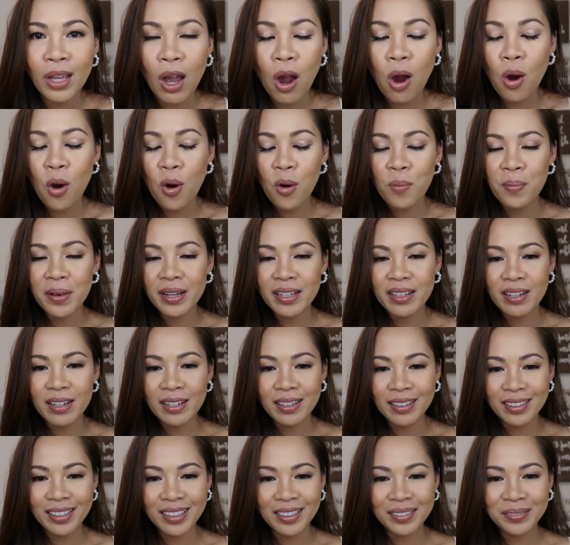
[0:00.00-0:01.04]
Oh my
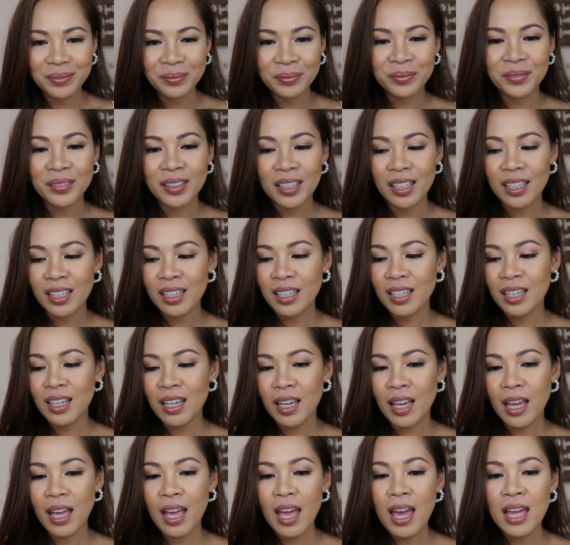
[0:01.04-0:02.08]
god.
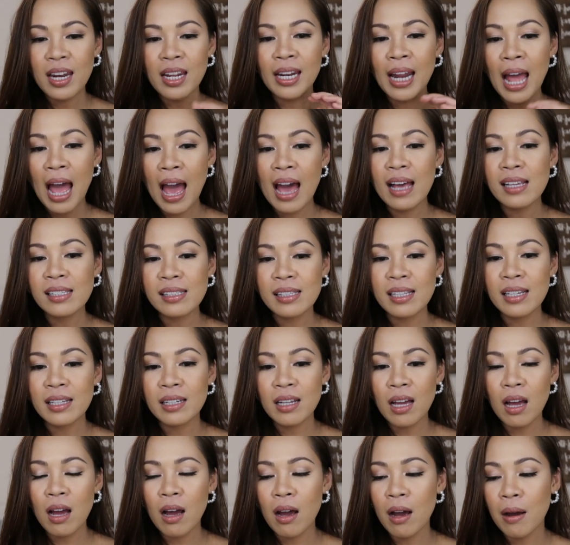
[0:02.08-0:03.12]
And it has
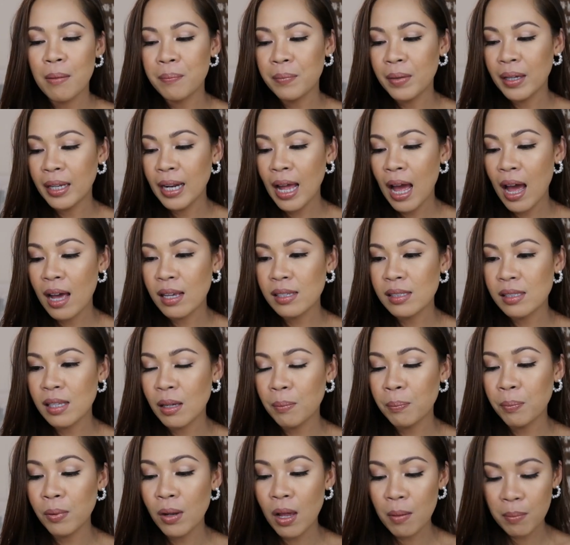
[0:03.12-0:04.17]

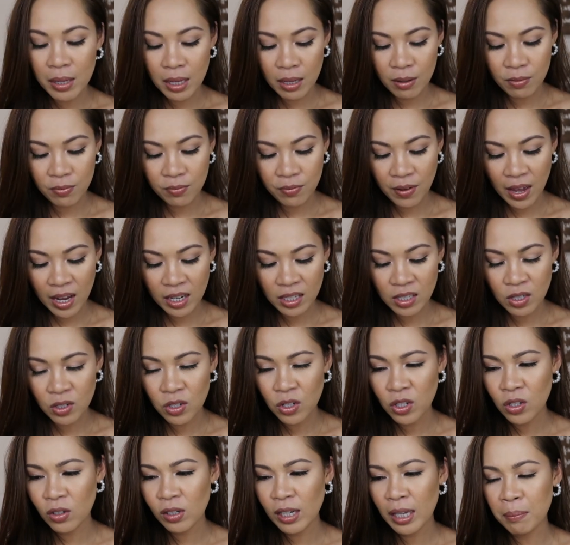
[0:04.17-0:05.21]
that plumbing effect,
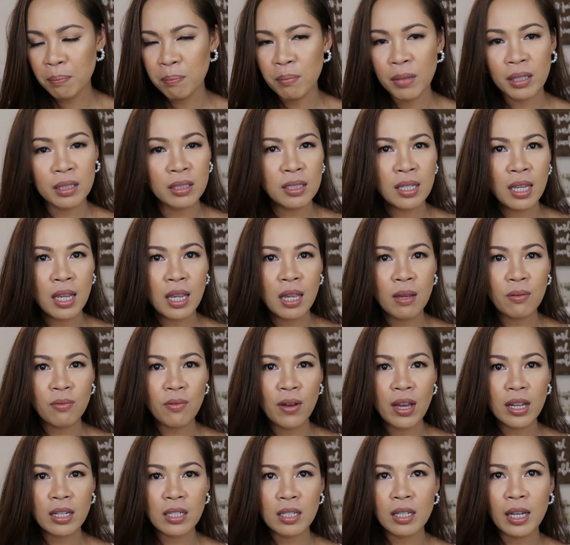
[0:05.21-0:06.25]
you know, like minty
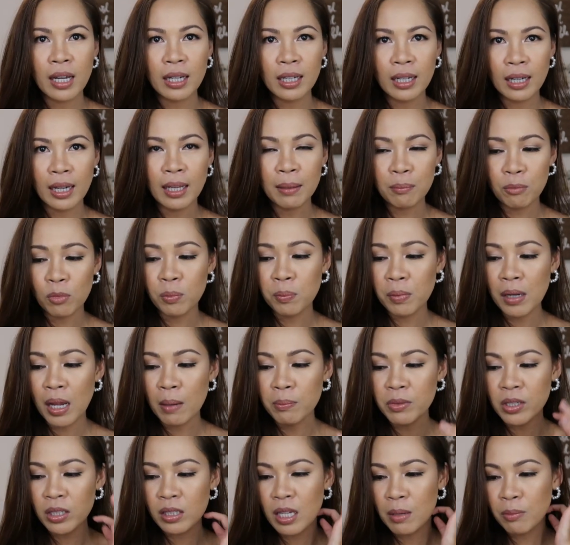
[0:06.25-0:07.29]
effect, kind of like
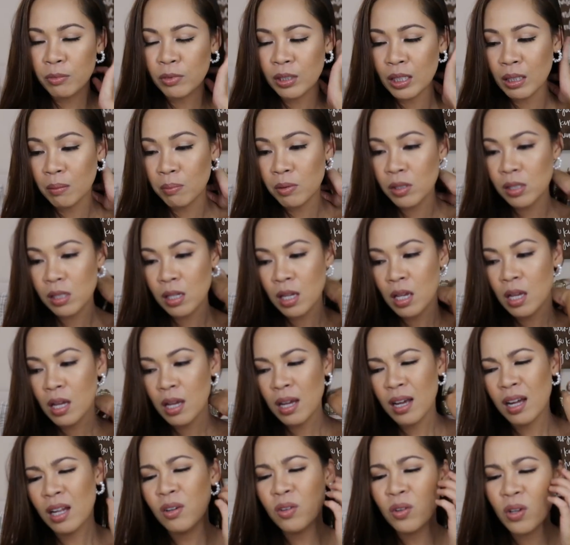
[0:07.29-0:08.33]
plum siya sa imong lips.
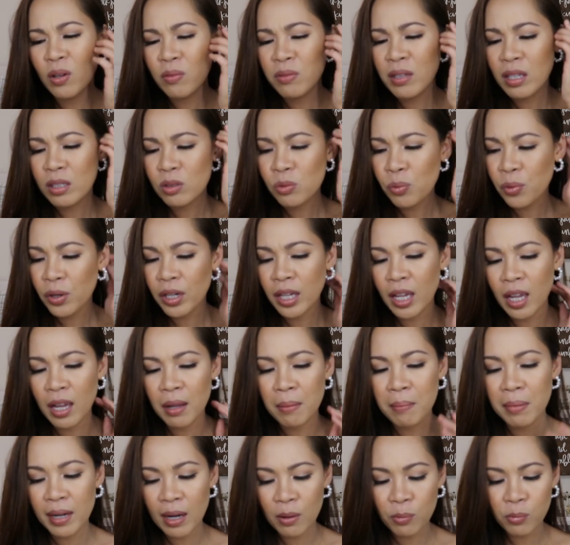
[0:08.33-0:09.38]
I don't know if that's
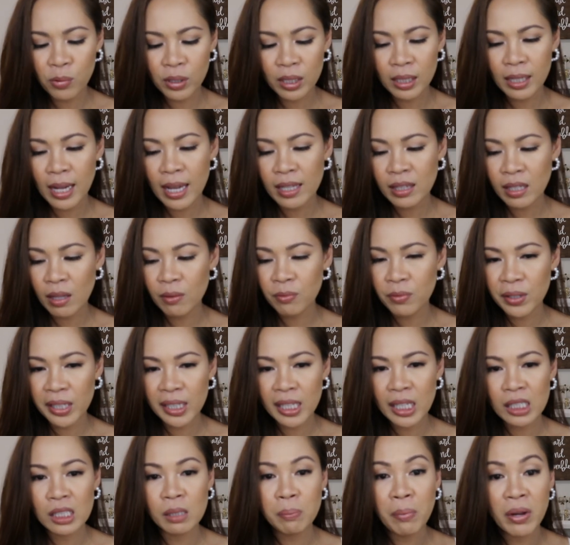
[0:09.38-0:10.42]
working, but I really like that
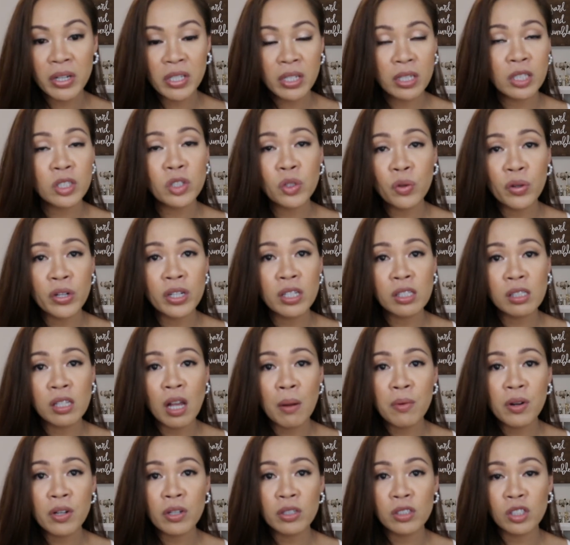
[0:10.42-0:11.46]
feeling, especially during the
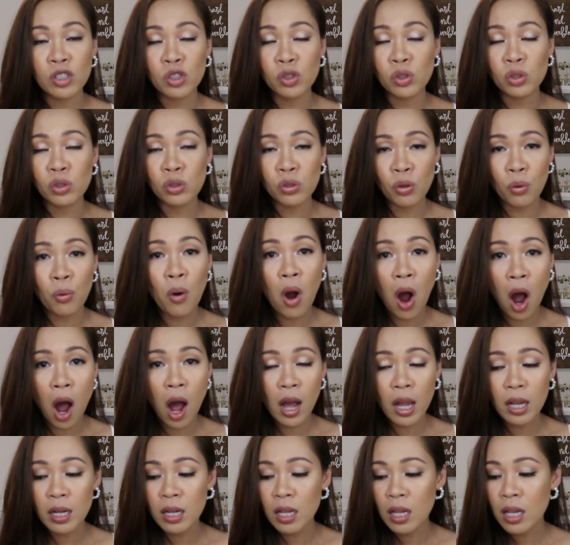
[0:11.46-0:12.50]
summer because it's so
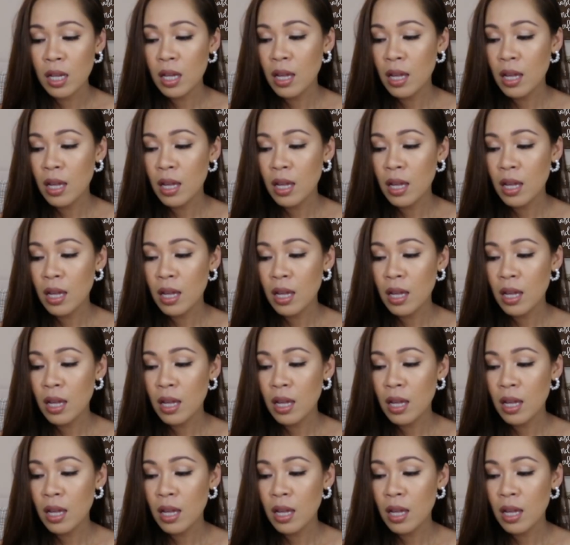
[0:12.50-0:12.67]
hot.